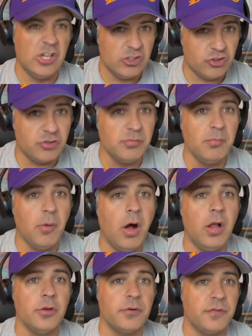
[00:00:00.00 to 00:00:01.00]

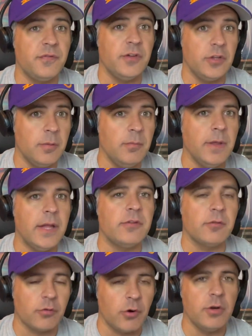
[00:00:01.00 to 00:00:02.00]
smaller film that's
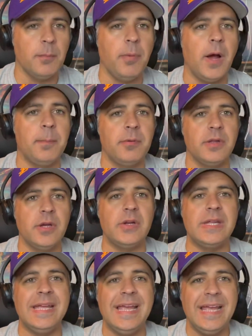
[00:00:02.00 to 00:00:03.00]
grown in
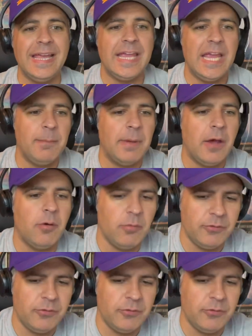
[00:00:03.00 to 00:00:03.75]
popularity came out,